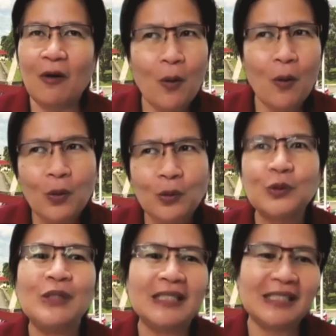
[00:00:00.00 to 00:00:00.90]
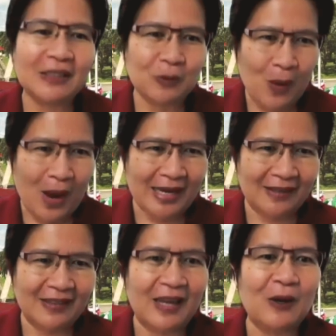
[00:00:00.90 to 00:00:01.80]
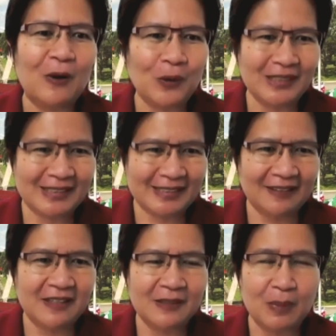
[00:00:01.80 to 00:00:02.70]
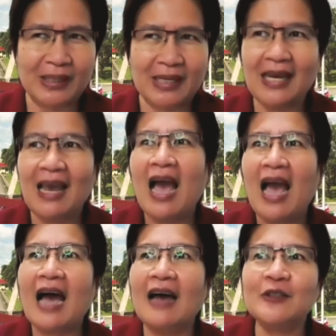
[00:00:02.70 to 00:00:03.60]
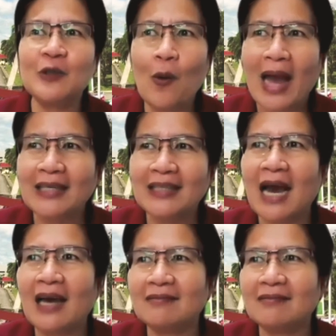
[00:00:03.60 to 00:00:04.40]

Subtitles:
oh, so this is why the Lord sent this money. And so I got,